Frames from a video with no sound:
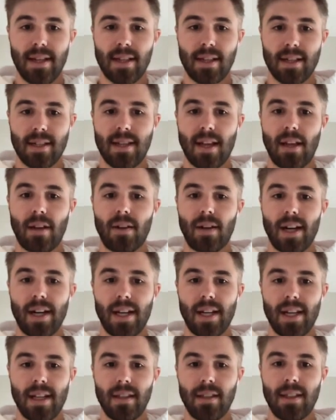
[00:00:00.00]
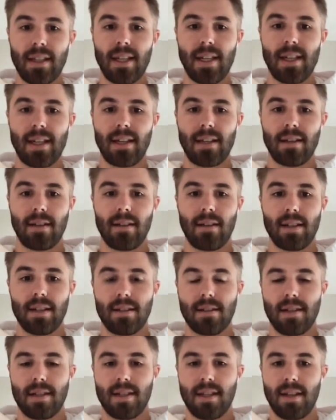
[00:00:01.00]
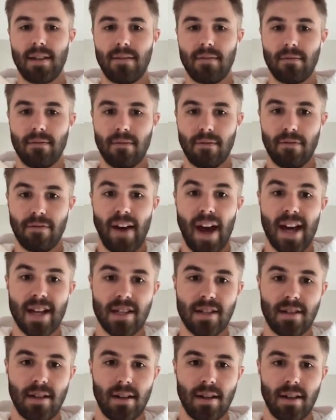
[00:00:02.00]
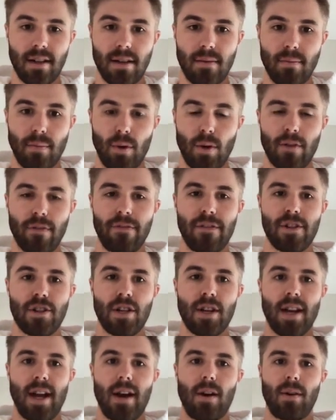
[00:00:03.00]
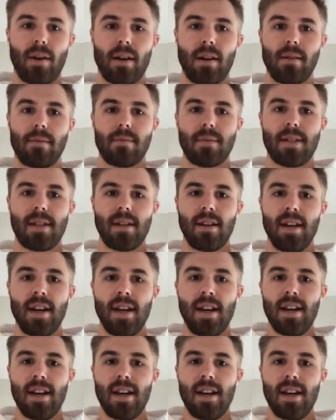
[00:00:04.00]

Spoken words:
accelerate healing and see faster and more efficient outcomes.